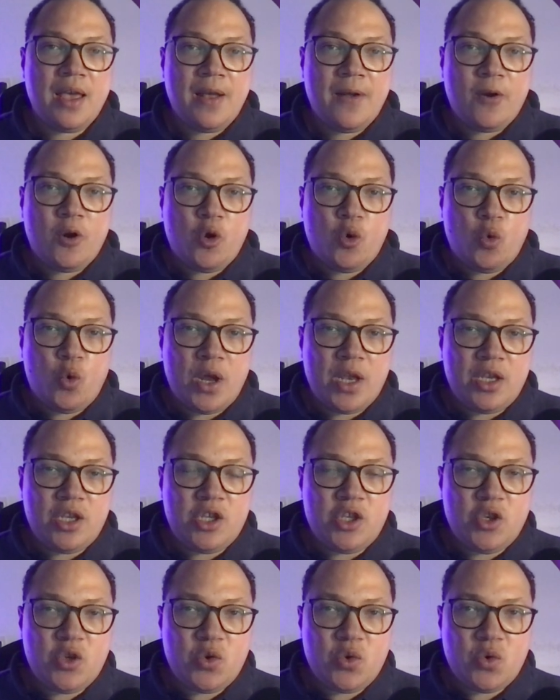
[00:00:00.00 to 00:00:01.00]
when
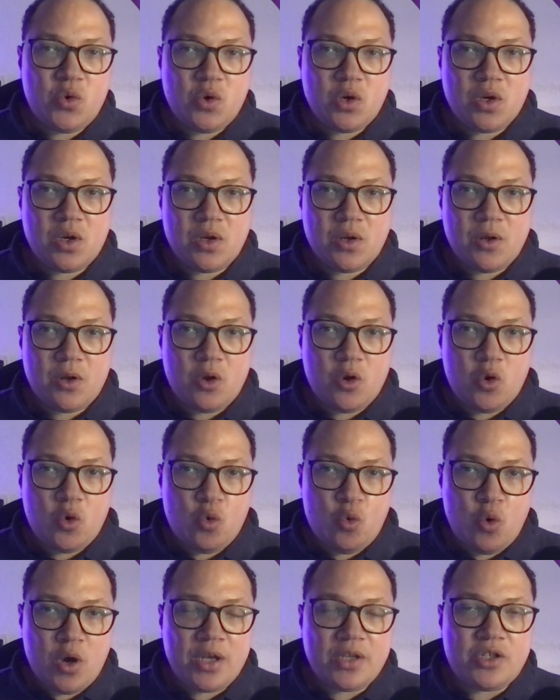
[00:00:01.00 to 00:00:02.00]
you
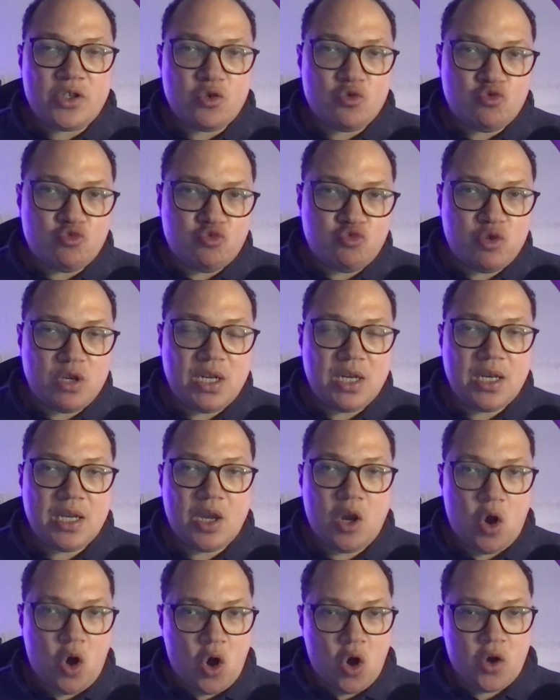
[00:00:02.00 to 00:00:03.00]
want to really
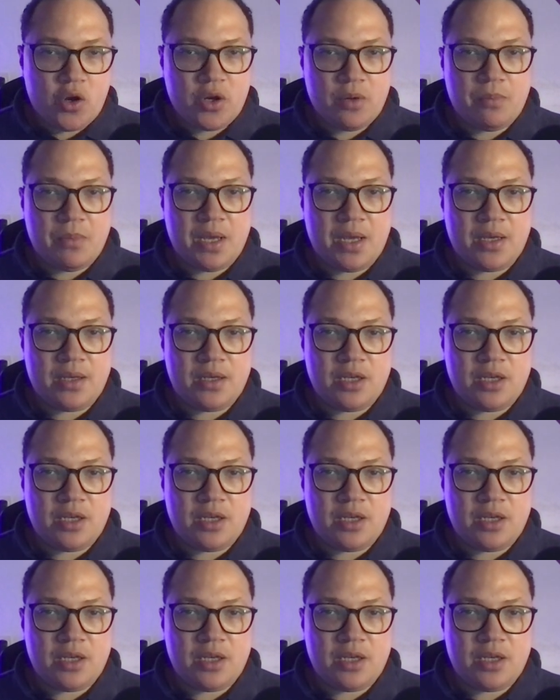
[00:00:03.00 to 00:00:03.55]
automate,